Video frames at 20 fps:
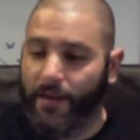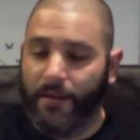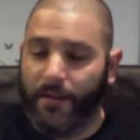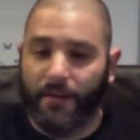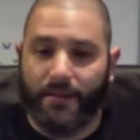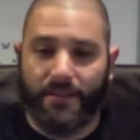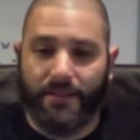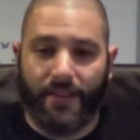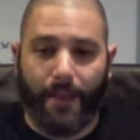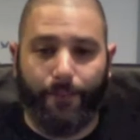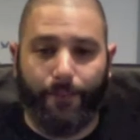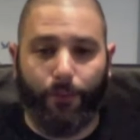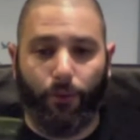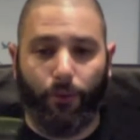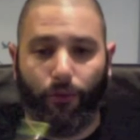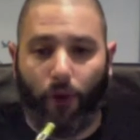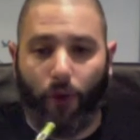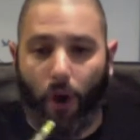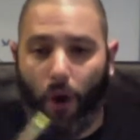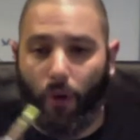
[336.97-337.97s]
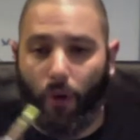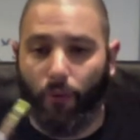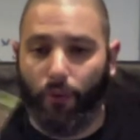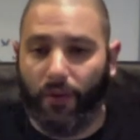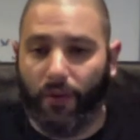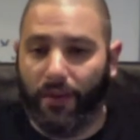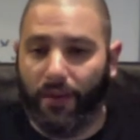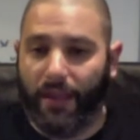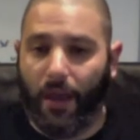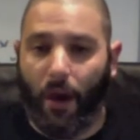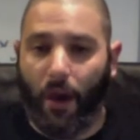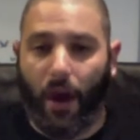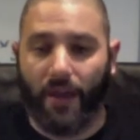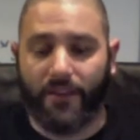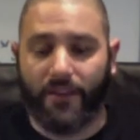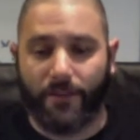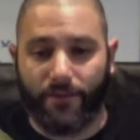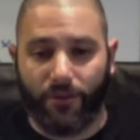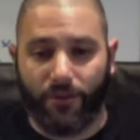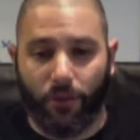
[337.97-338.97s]
sampled are really
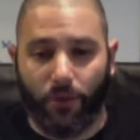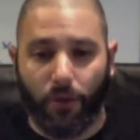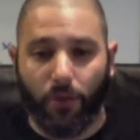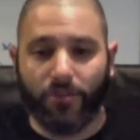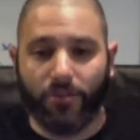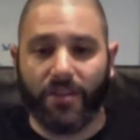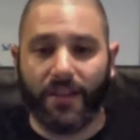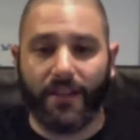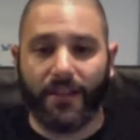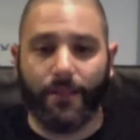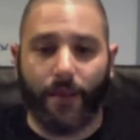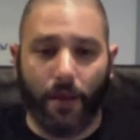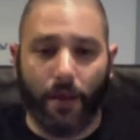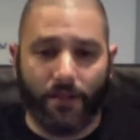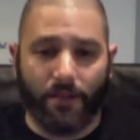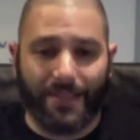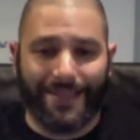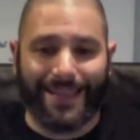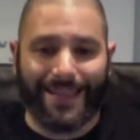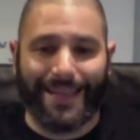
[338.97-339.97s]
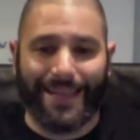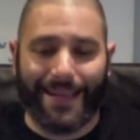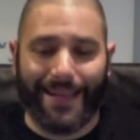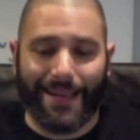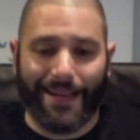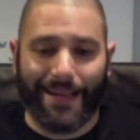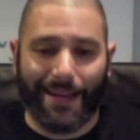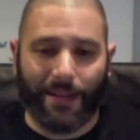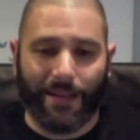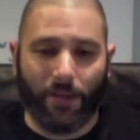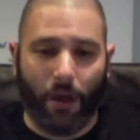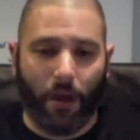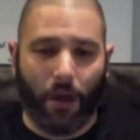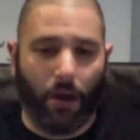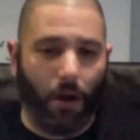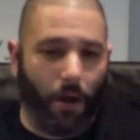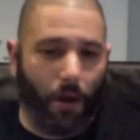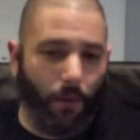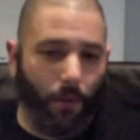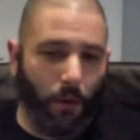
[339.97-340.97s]
awesome. So go check them out,
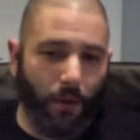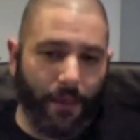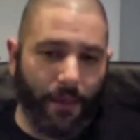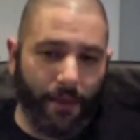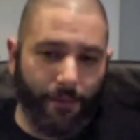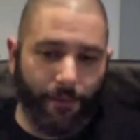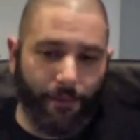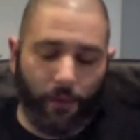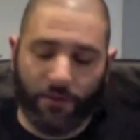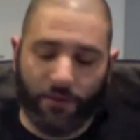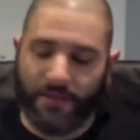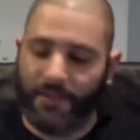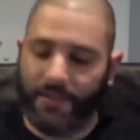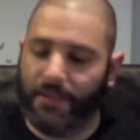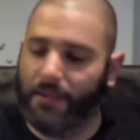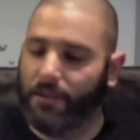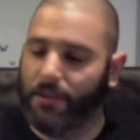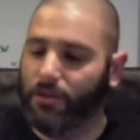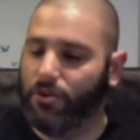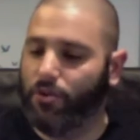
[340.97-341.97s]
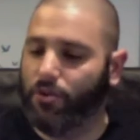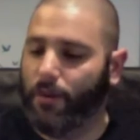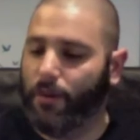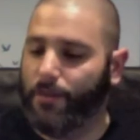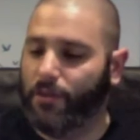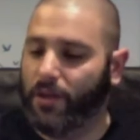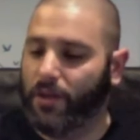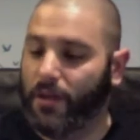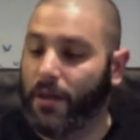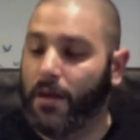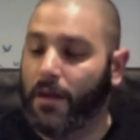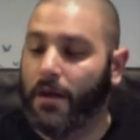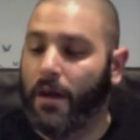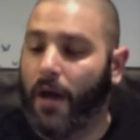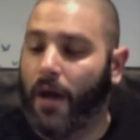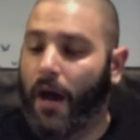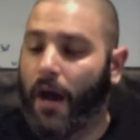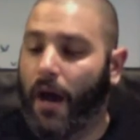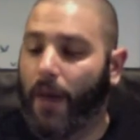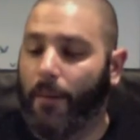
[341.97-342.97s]
stinkycanuck.com. All the info's into the description.
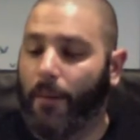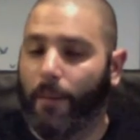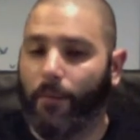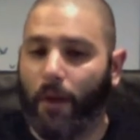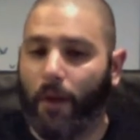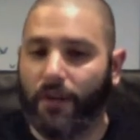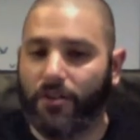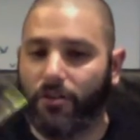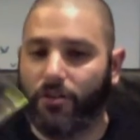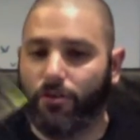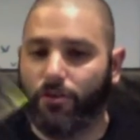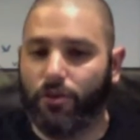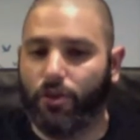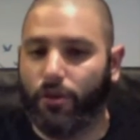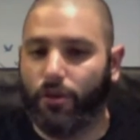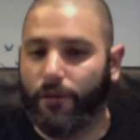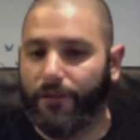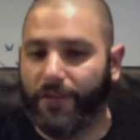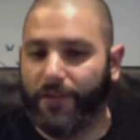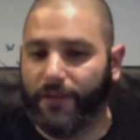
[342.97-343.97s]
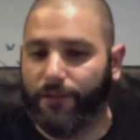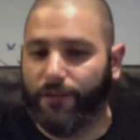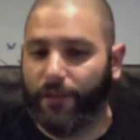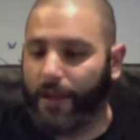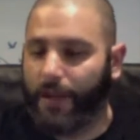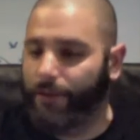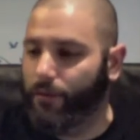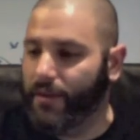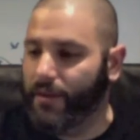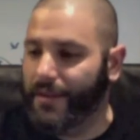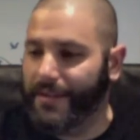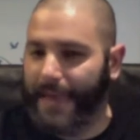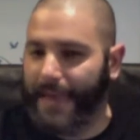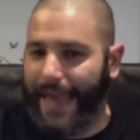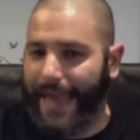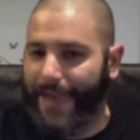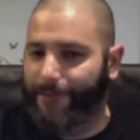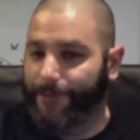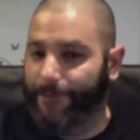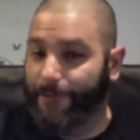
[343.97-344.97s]
I'm not so sure if this flavor is
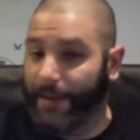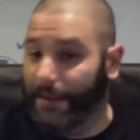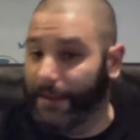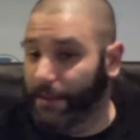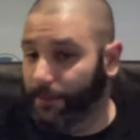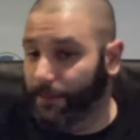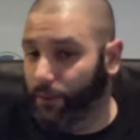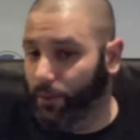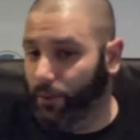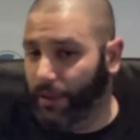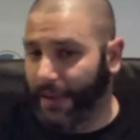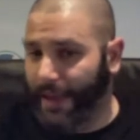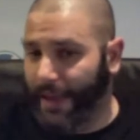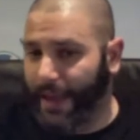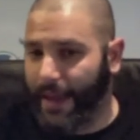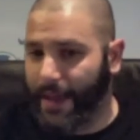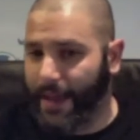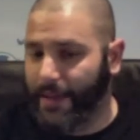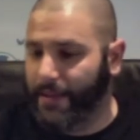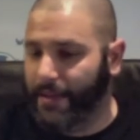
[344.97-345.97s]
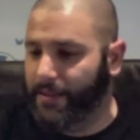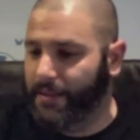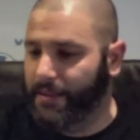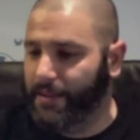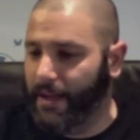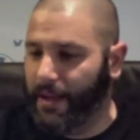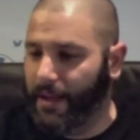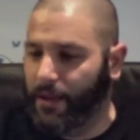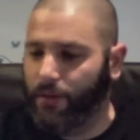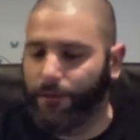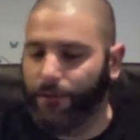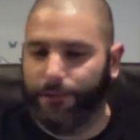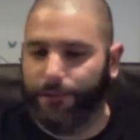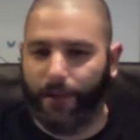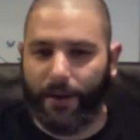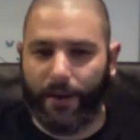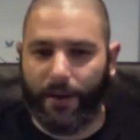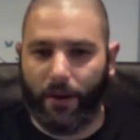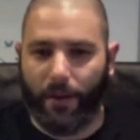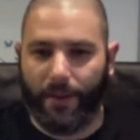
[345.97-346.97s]
available yet. I couldn't
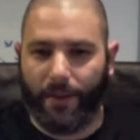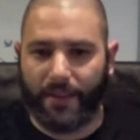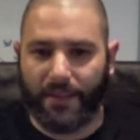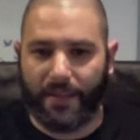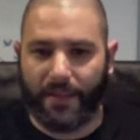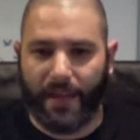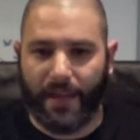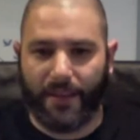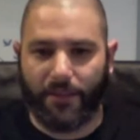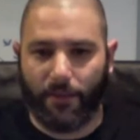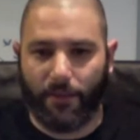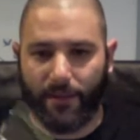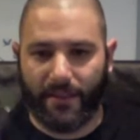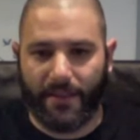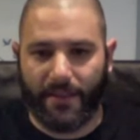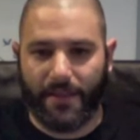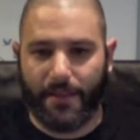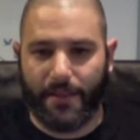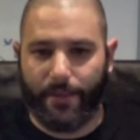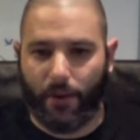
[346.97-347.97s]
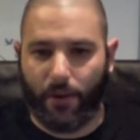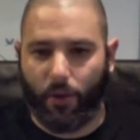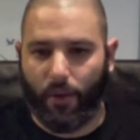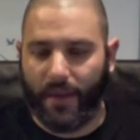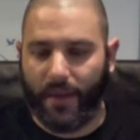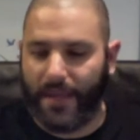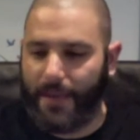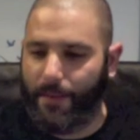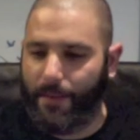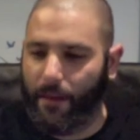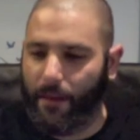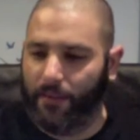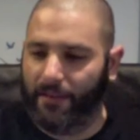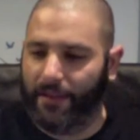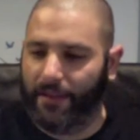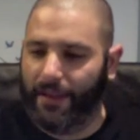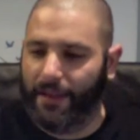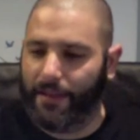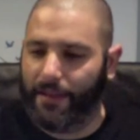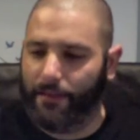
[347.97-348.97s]
find it on the site, so I sent them a quick email
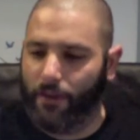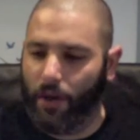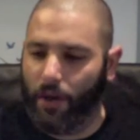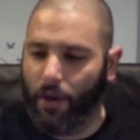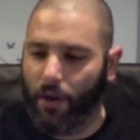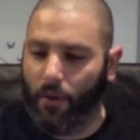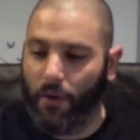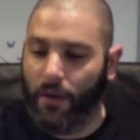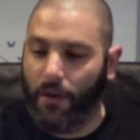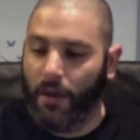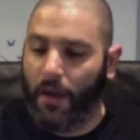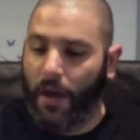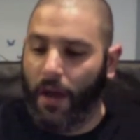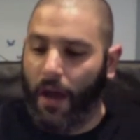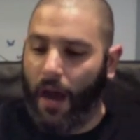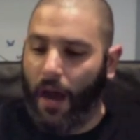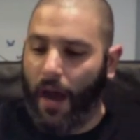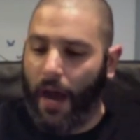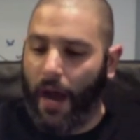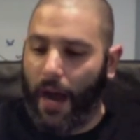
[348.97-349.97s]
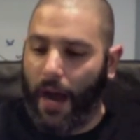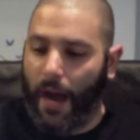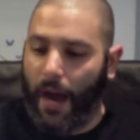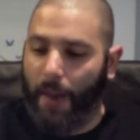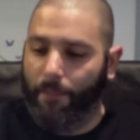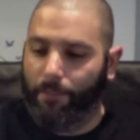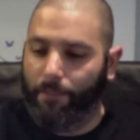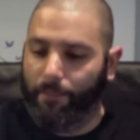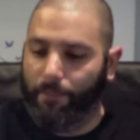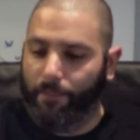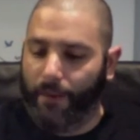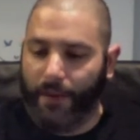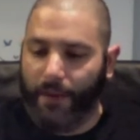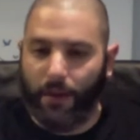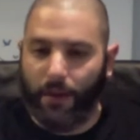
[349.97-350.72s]
to let them know. But,